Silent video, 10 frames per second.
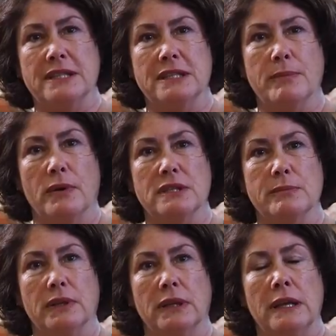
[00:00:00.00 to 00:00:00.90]
as
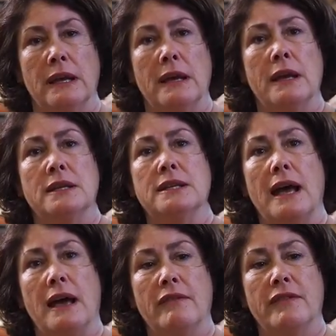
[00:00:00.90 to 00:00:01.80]
possible, to
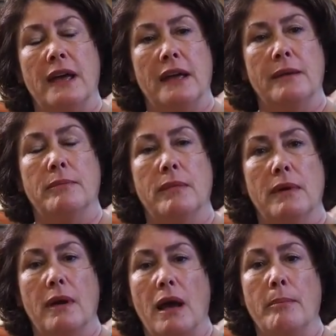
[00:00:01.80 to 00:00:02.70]
have a
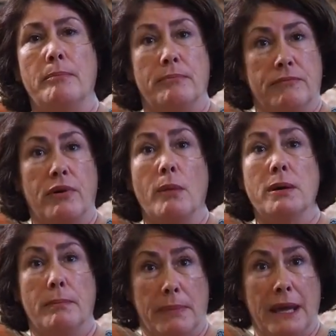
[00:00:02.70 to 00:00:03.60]

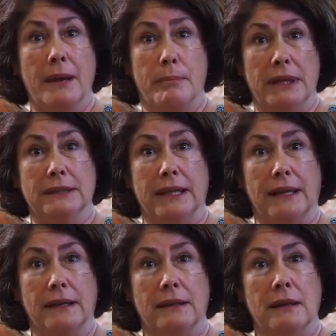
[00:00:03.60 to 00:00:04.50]
proper big
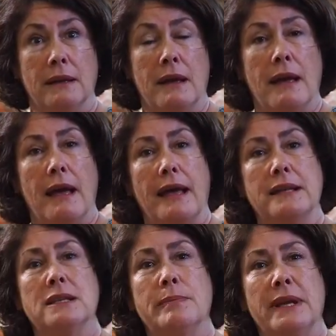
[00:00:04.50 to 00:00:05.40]
building,
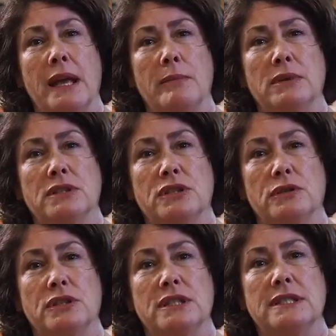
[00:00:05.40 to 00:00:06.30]
and to be able
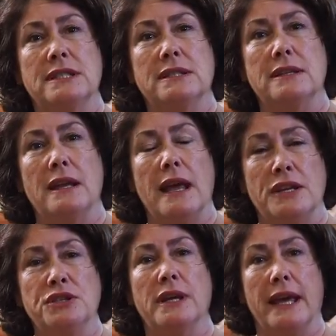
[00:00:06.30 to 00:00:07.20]
to
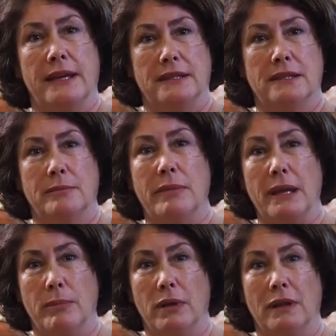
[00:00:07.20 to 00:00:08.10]
educate
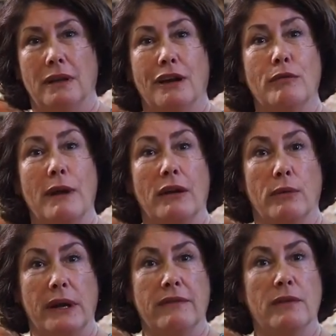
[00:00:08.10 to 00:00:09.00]
people around
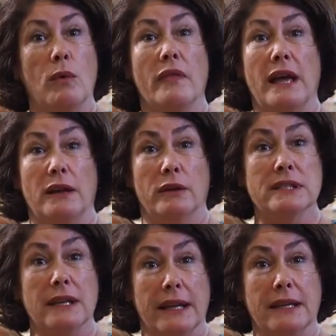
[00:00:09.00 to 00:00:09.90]
grief and what that
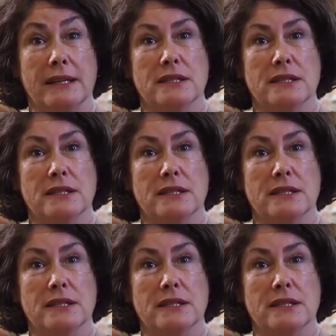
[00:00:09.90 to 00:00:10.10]
looks like in